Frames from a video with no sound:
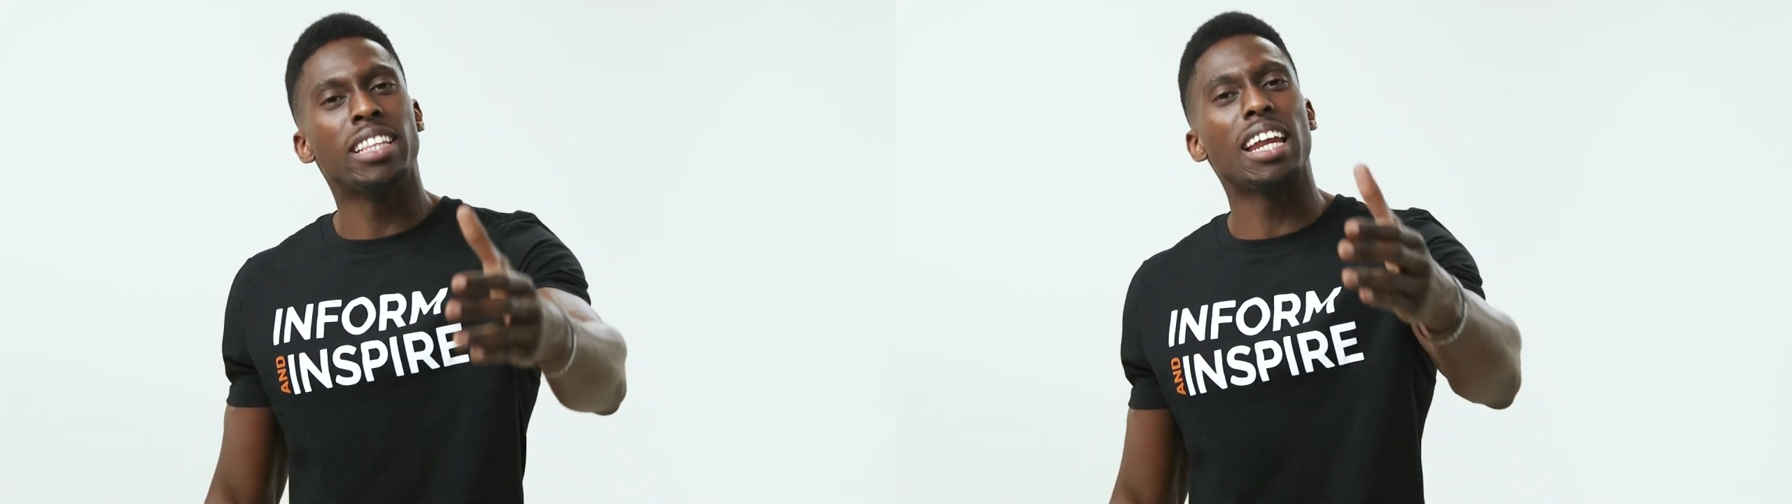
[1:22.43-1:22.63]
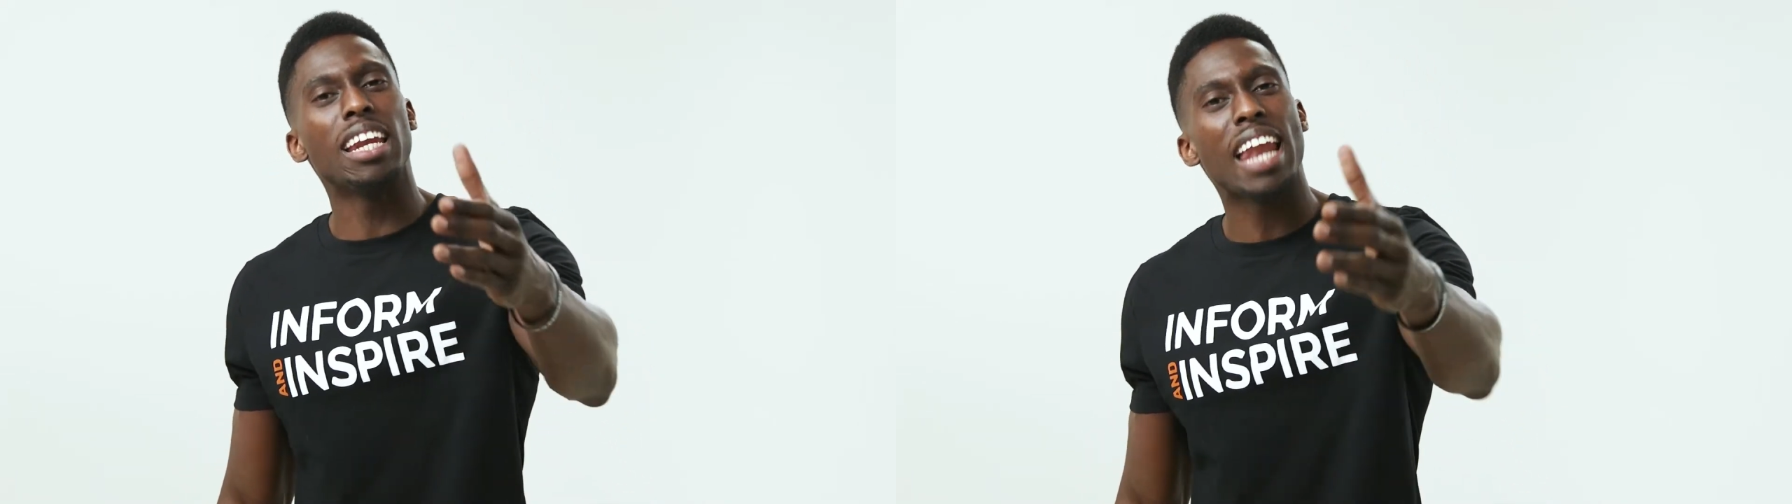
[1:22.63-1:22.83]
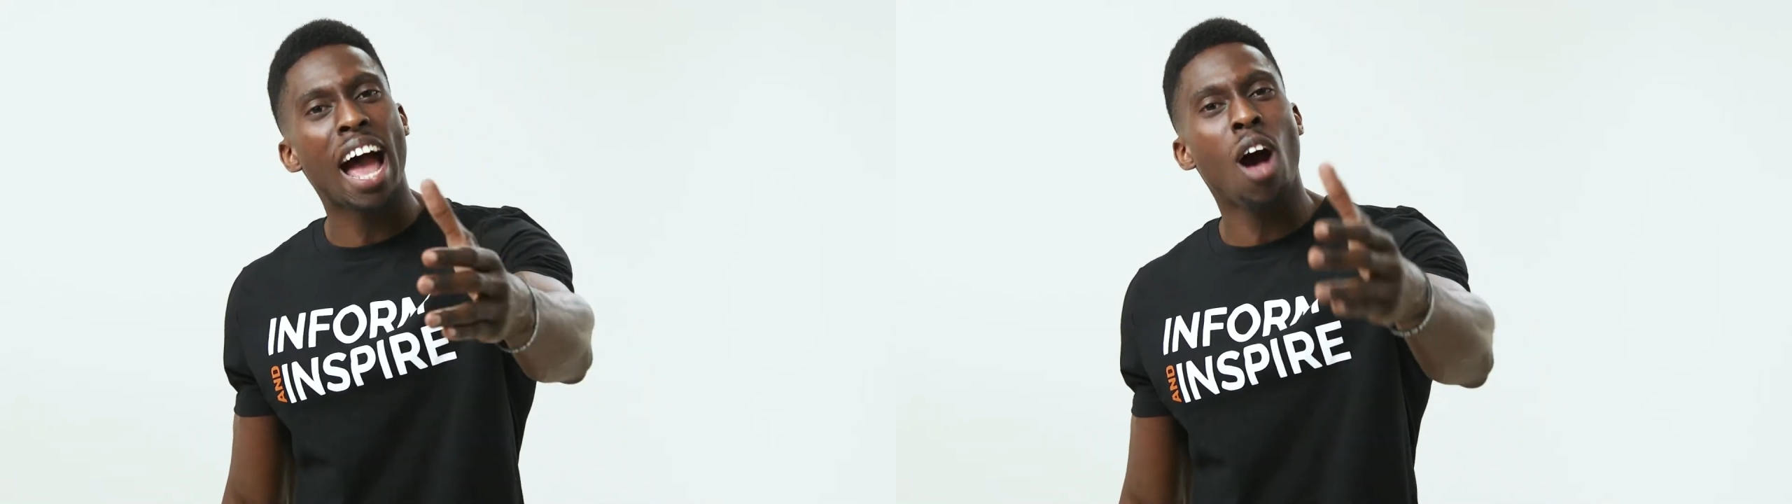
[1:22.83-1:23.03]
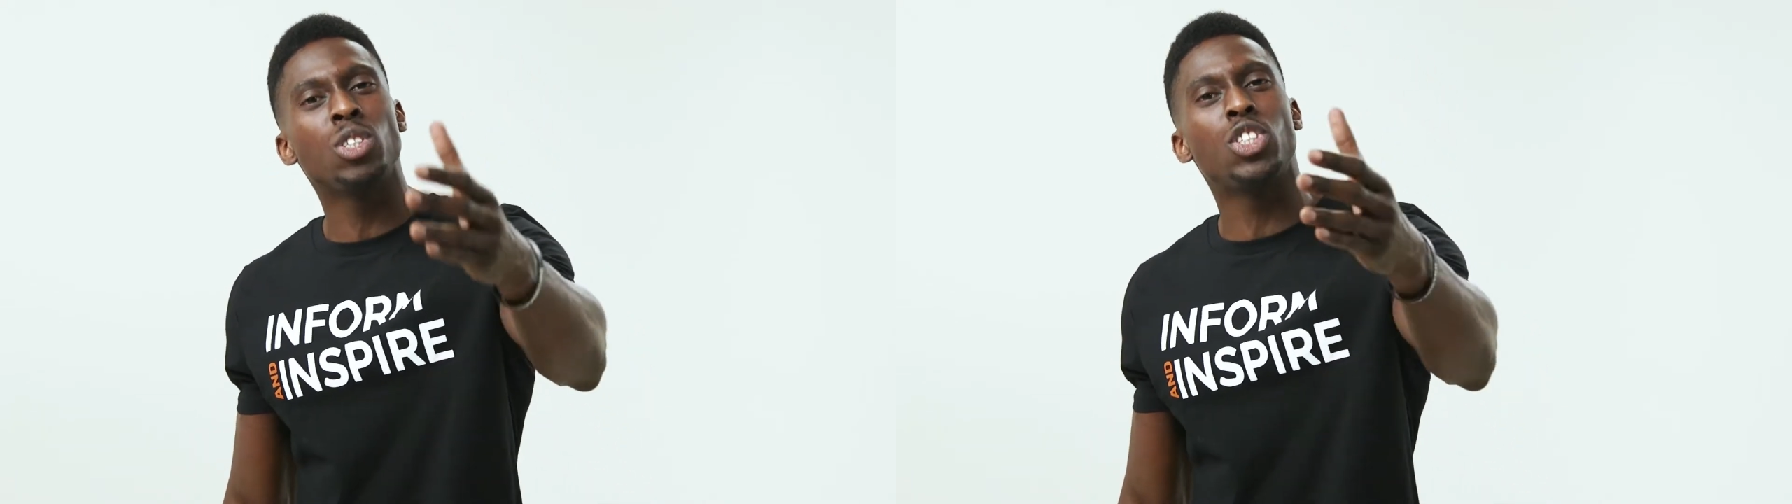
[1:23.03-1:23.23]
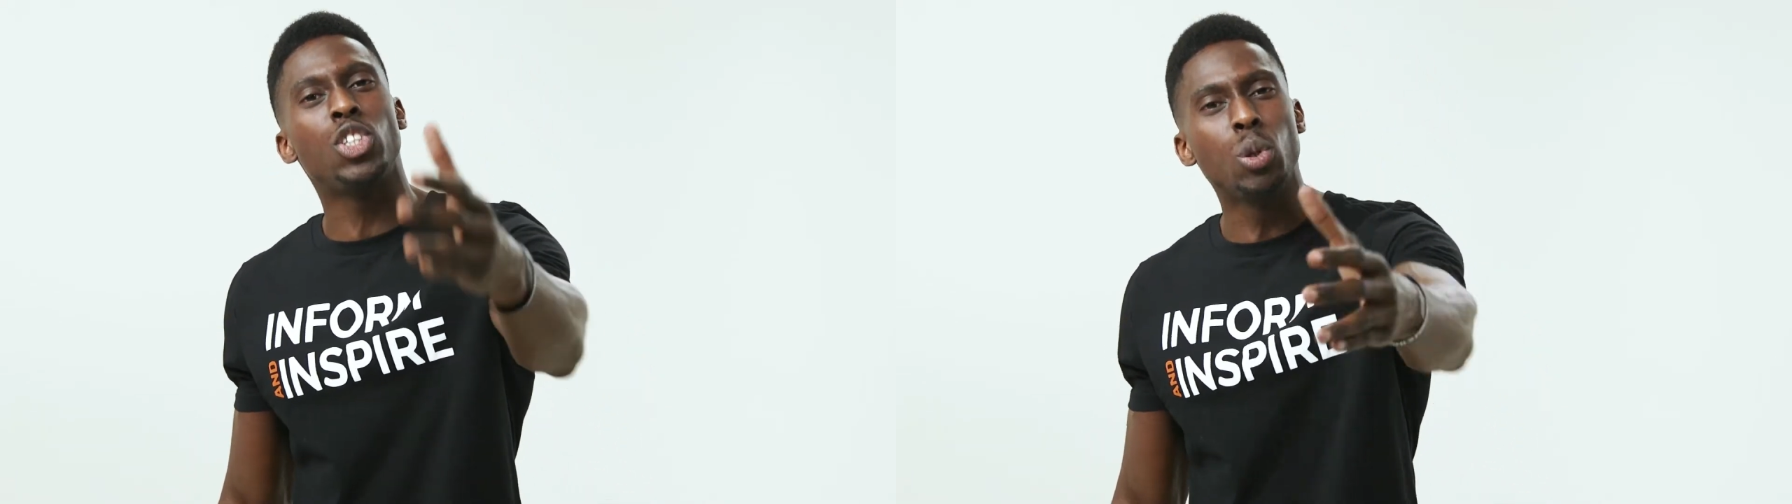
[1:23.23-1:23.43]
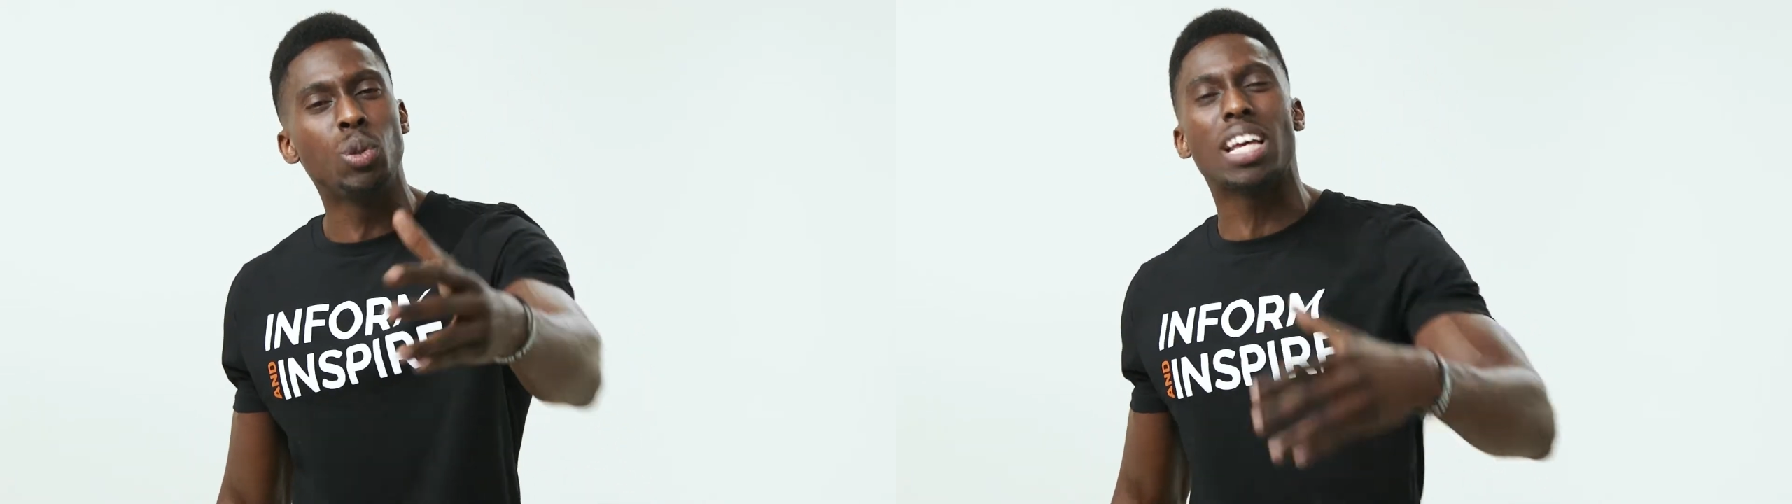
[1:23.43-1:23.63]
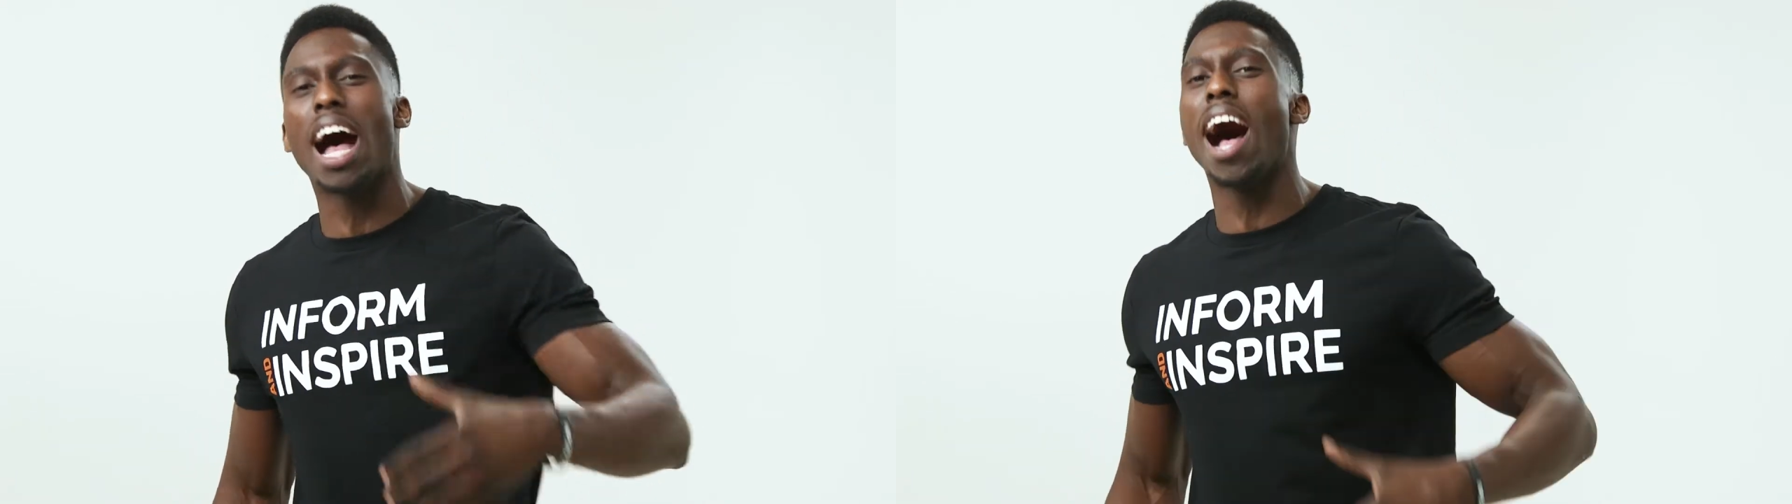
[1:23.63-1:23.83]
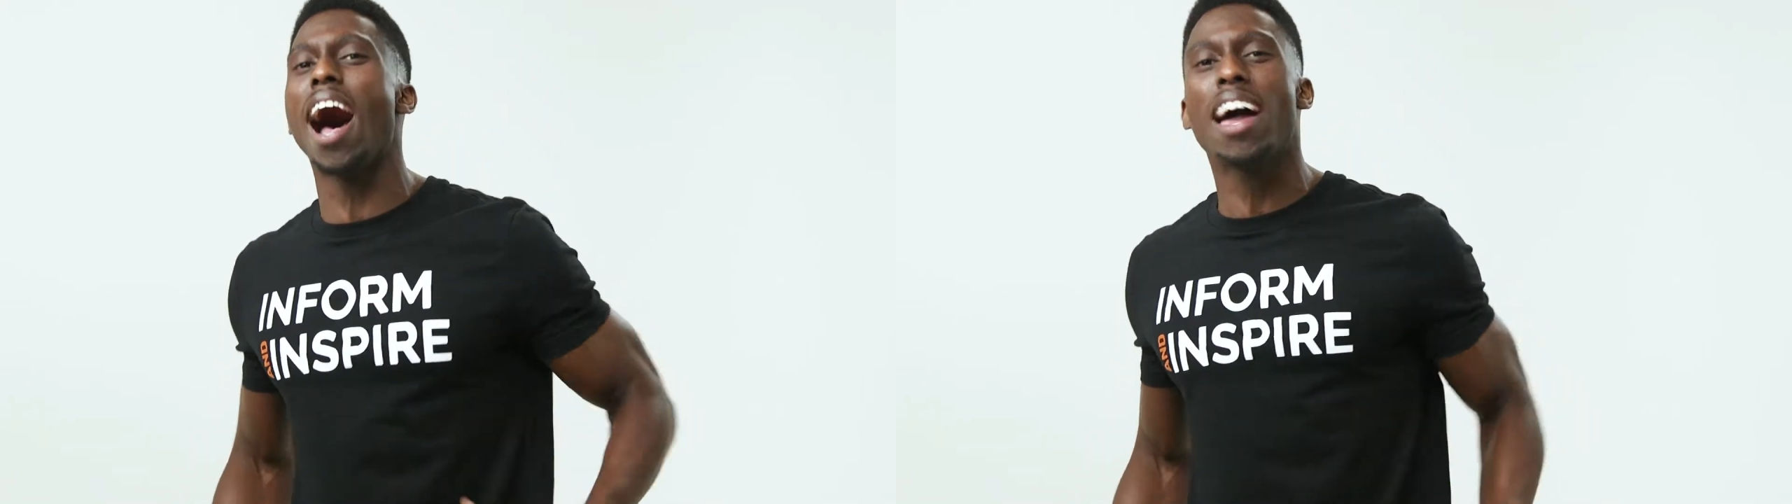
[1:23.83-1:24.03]
that allows you
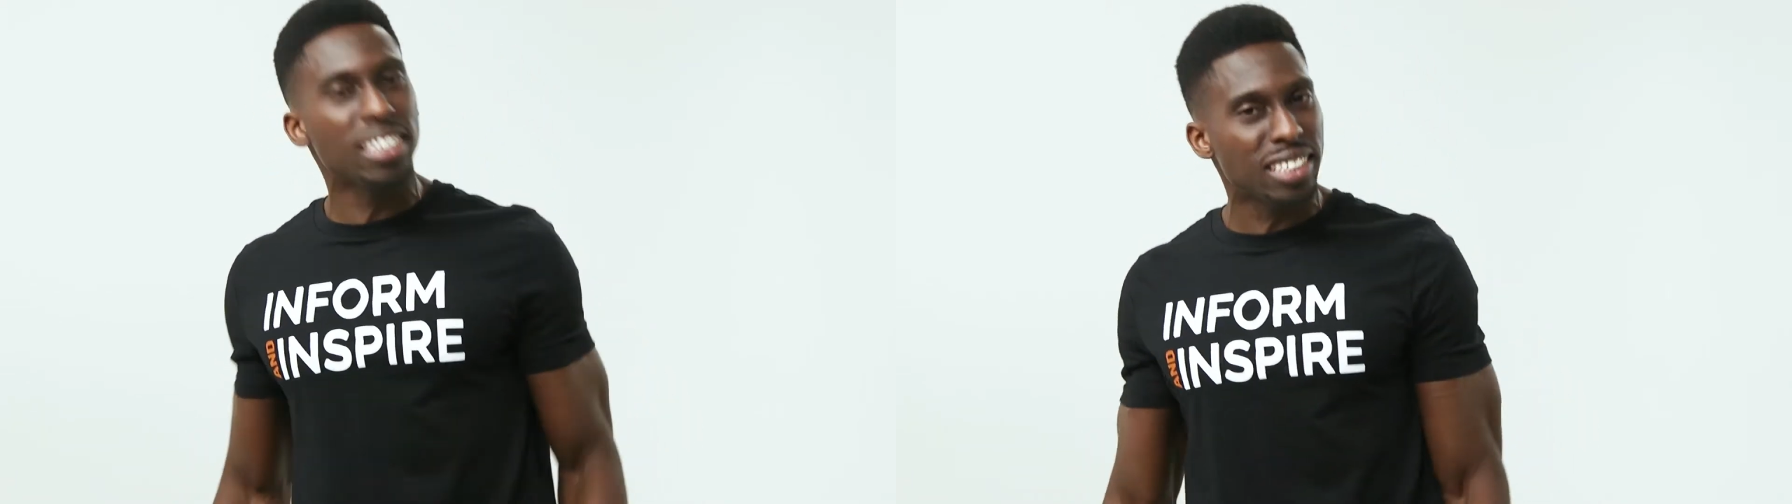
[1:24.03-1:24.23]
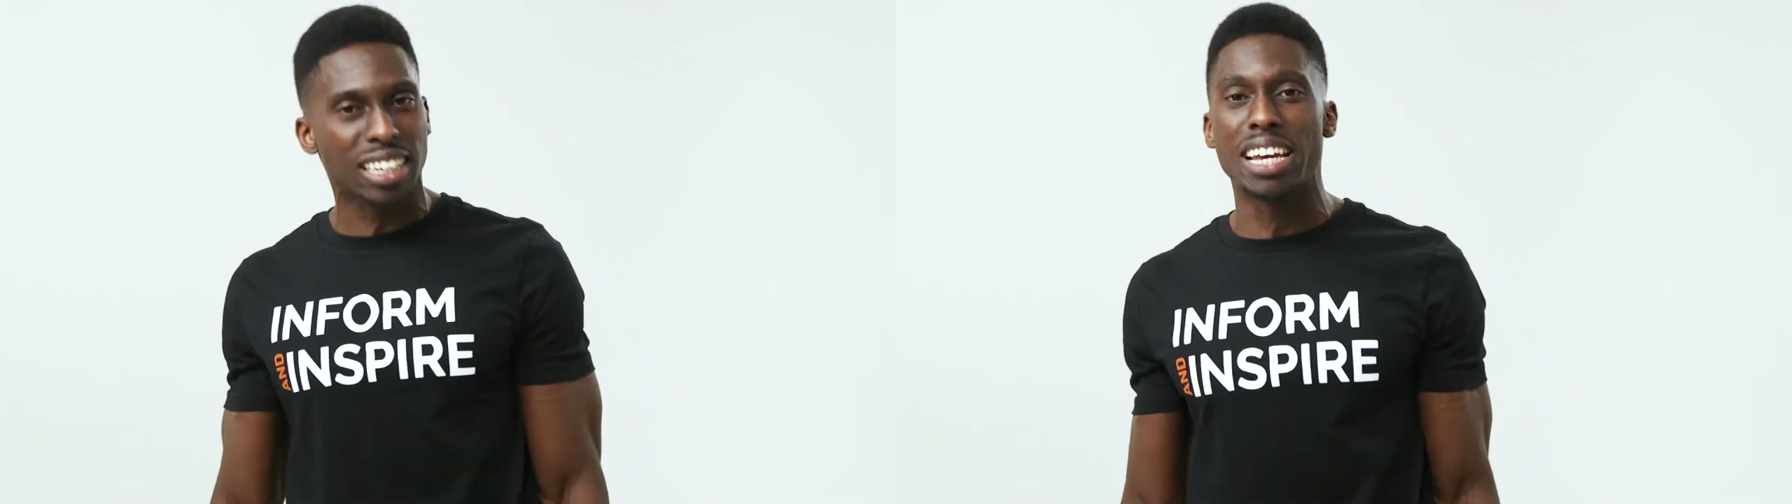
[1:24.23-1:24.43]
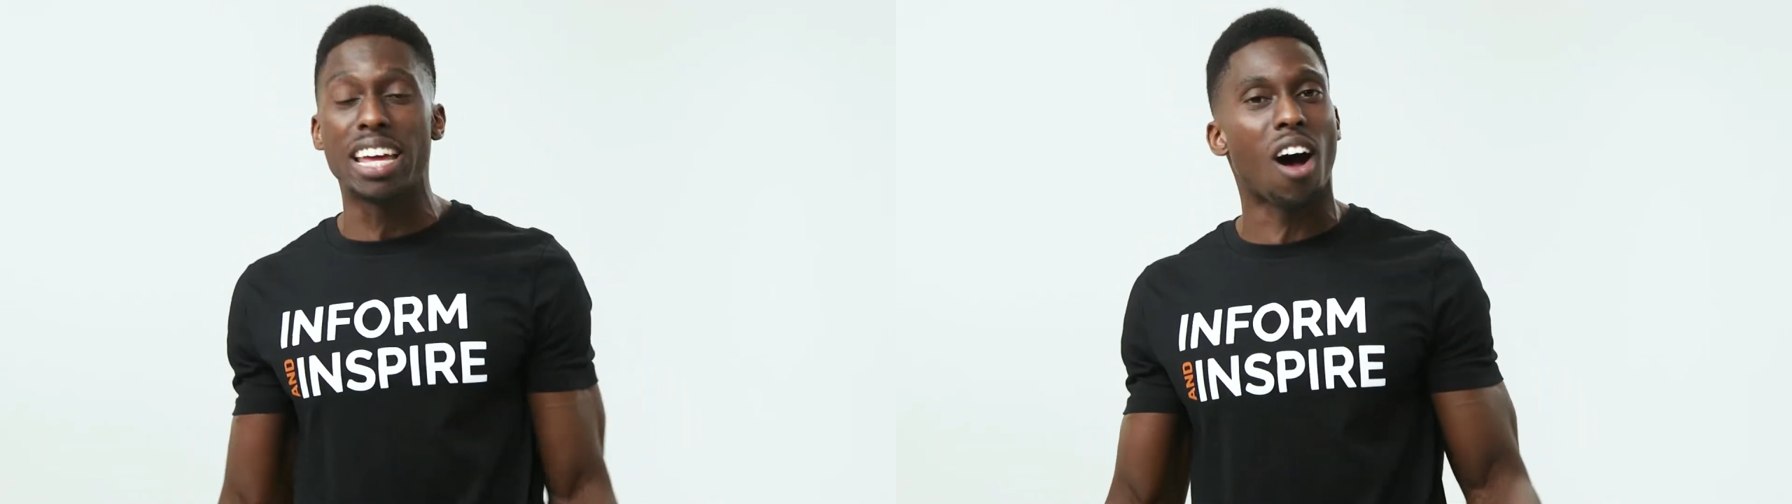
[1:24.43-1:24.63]
to honestly